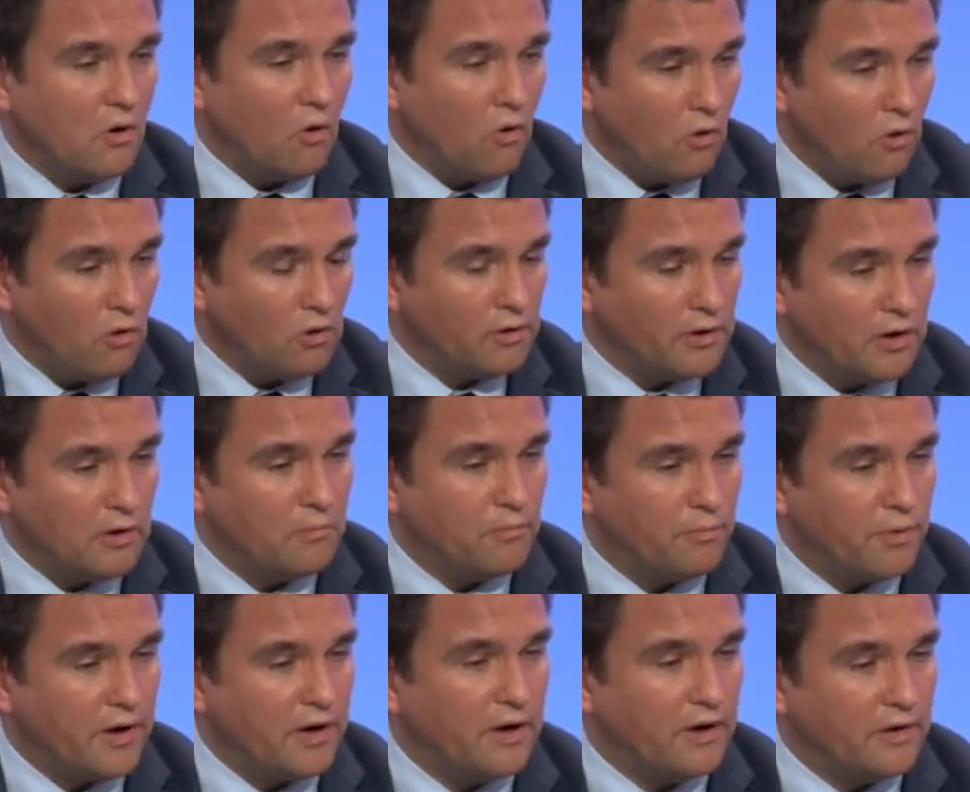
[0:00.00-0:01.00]
All
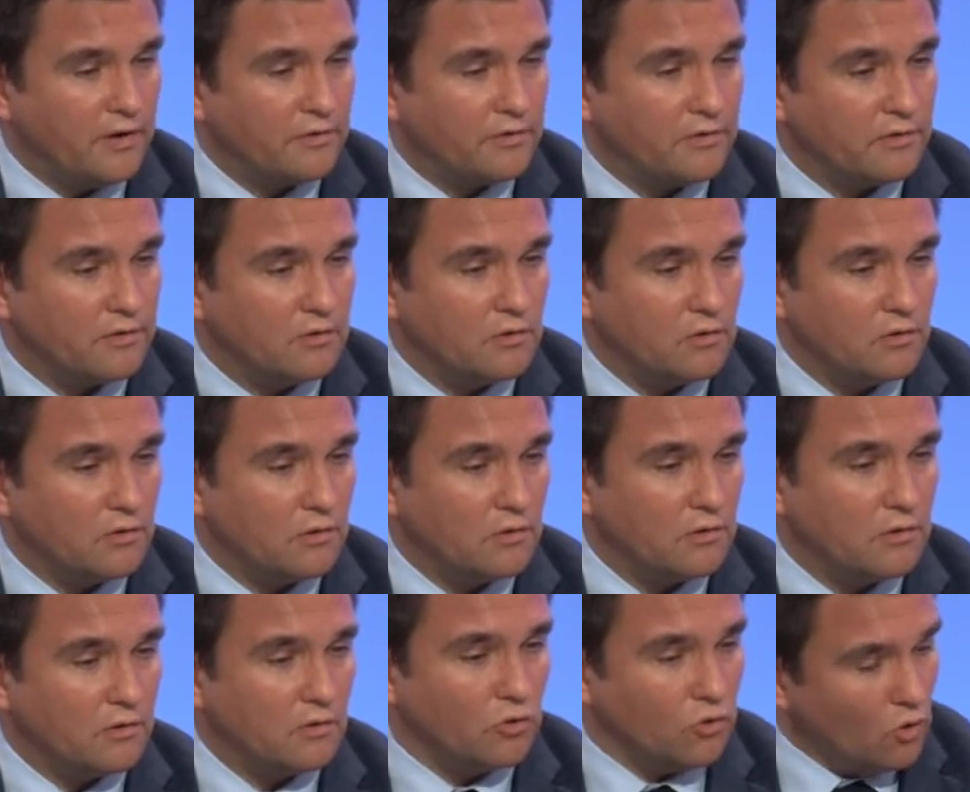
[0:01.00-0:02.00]
empires
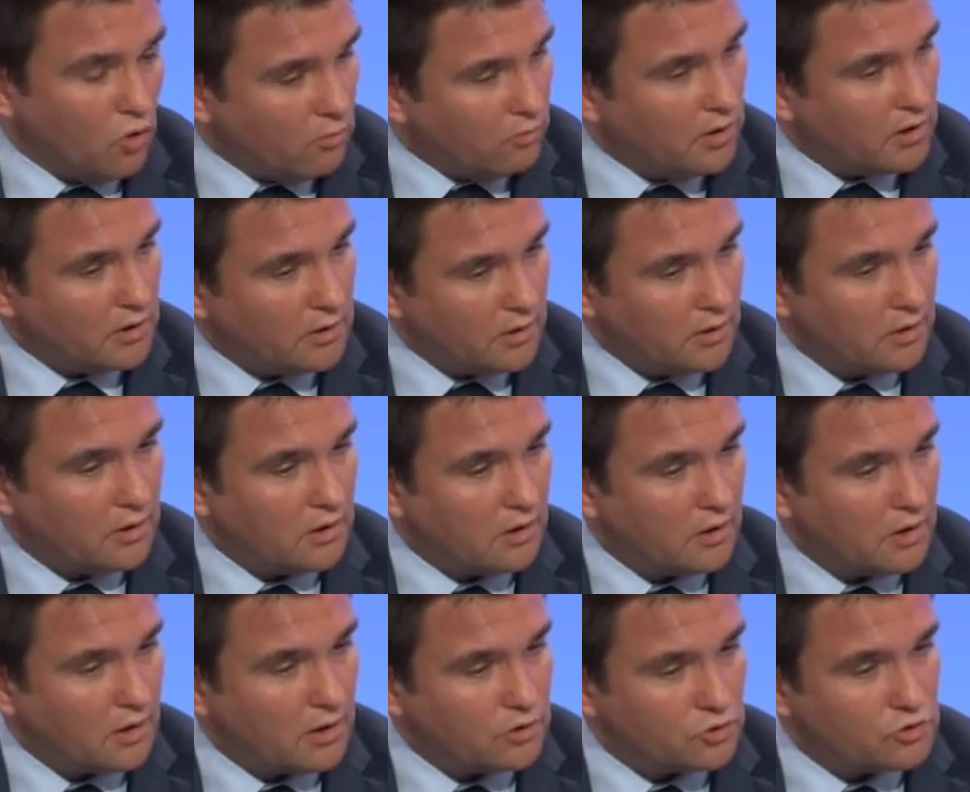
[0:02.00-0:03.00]
normally
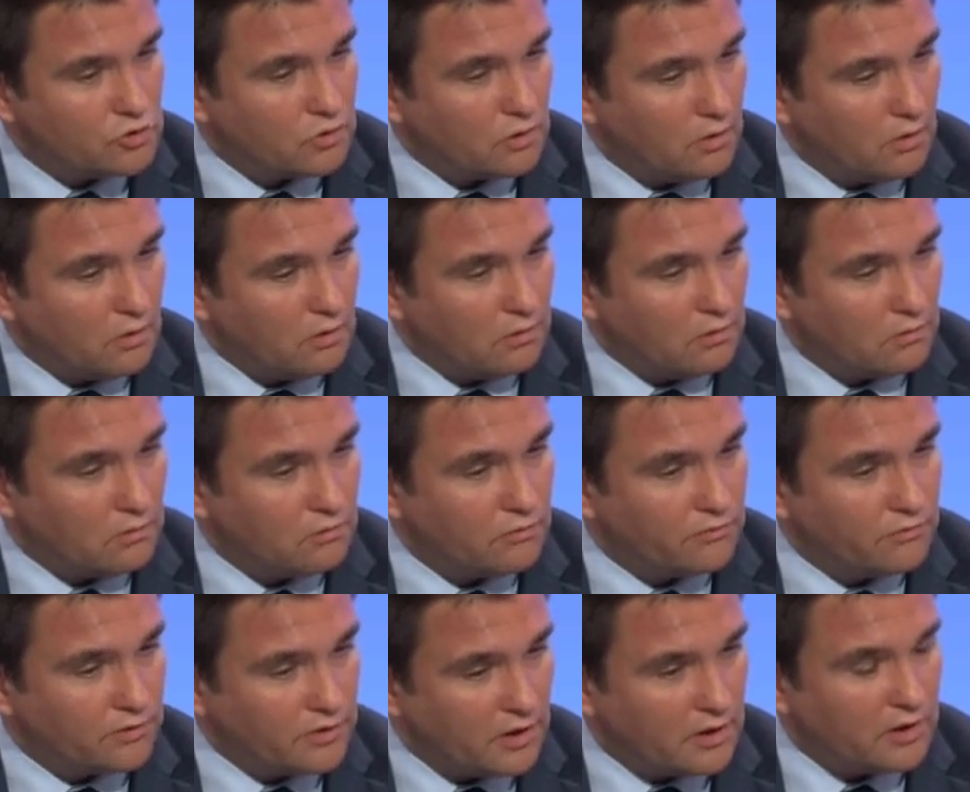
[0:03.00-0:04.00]
control
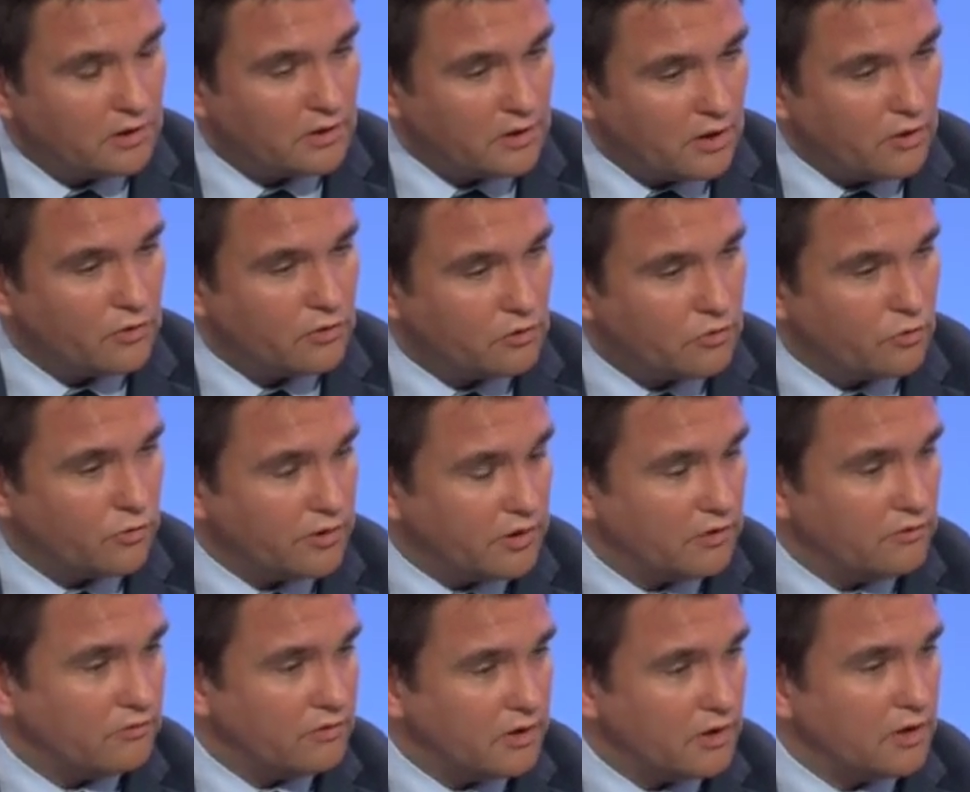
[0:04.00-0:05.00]
their territory
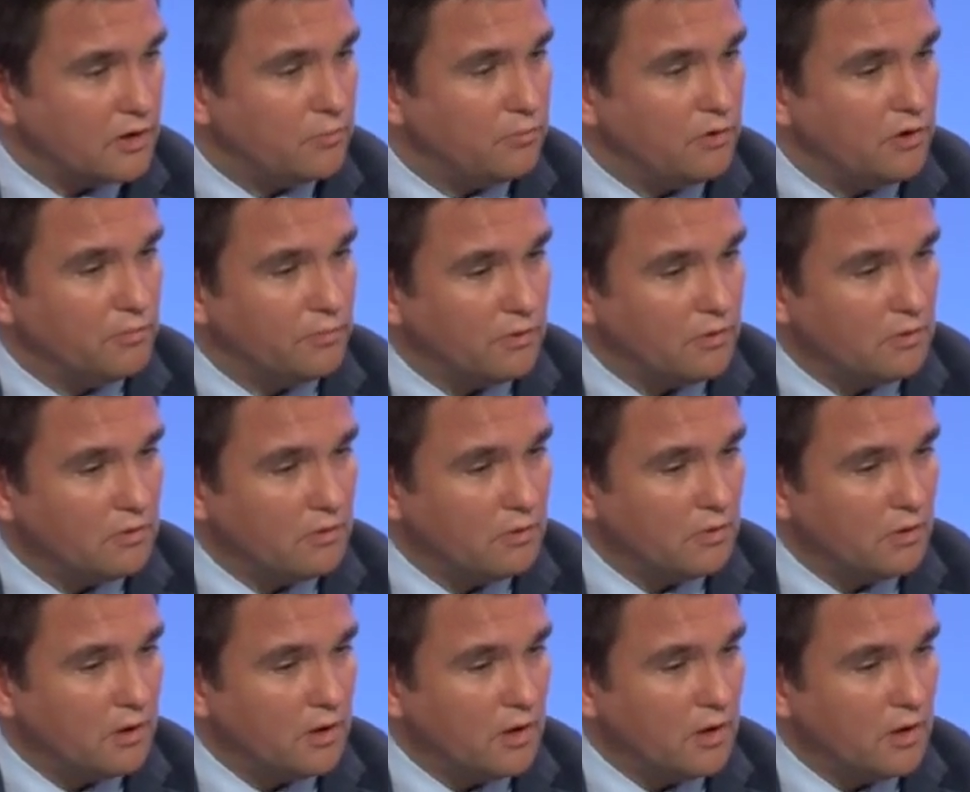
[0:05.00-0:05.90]
and their people.